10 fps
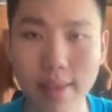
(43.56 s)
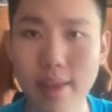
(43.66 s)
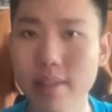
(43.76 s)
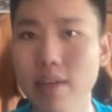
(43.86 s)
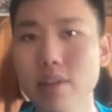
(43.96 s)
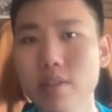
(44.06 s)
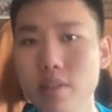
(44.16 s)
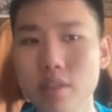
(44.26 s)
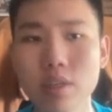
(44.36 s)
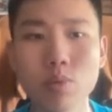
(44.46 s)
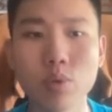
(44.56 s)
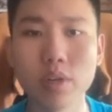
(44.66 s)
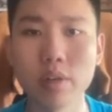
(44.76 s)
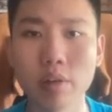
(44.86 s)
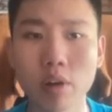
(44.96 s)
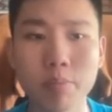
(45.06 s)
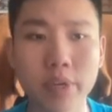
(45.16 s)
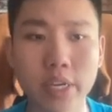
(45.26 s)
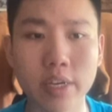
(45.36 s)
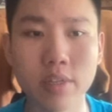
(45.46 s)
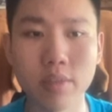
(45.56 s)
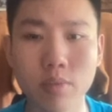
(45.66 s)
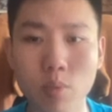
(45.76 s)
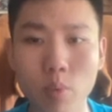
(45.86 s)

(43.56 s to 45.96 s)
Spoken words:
And now let's see where it all began